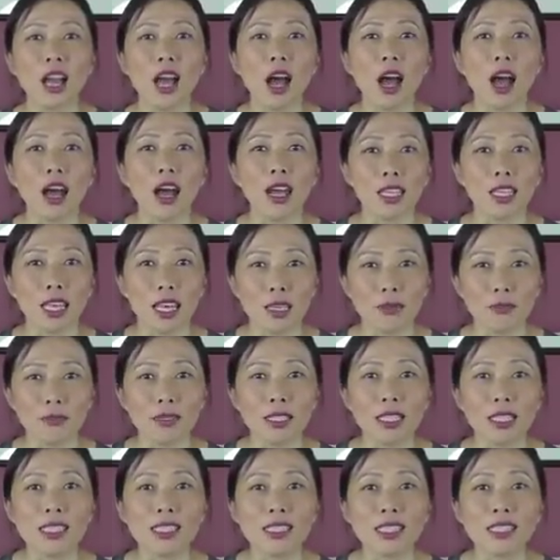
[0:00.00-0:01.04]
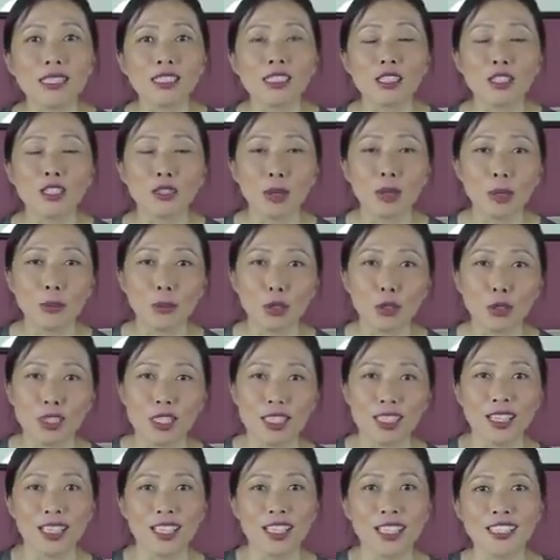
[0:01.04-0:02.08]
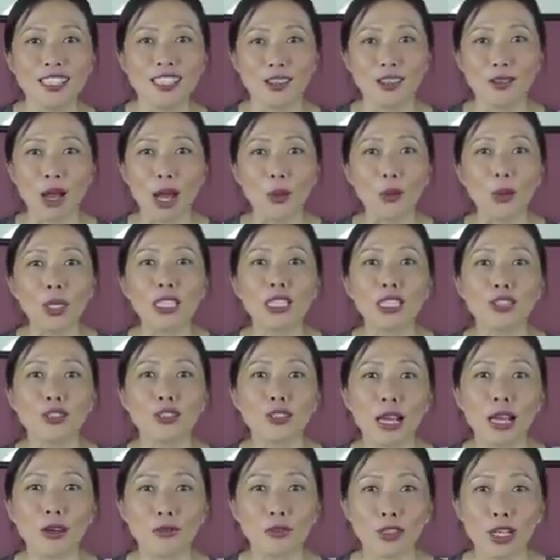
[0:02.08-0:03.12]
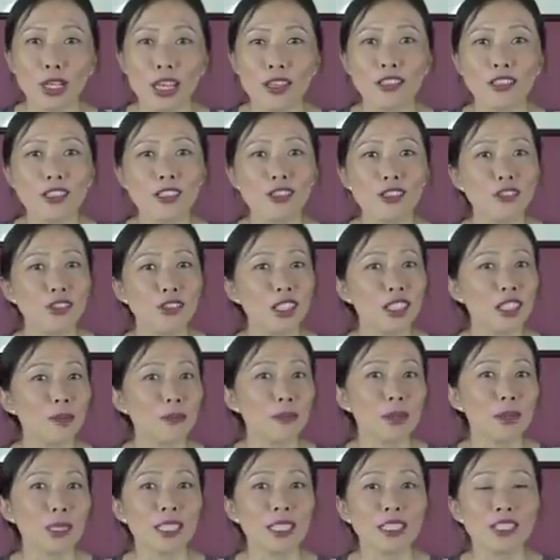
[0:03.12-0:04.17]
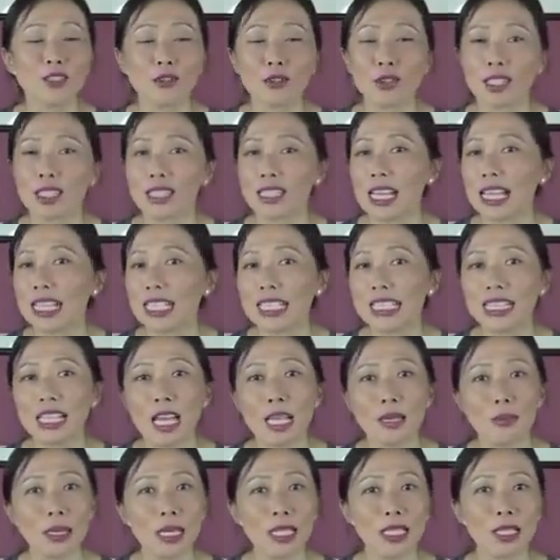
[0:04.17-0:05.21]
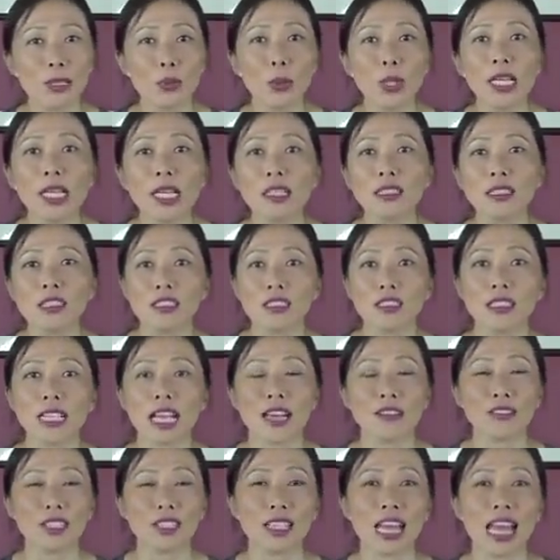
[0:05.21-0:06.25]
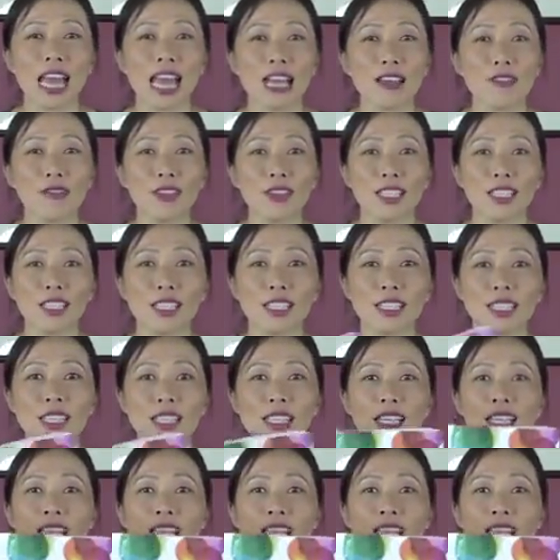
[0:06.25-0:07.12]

I am listening to my books. So I want to do that for others. So you can be doing this anytime, anywhere. You don't have to have this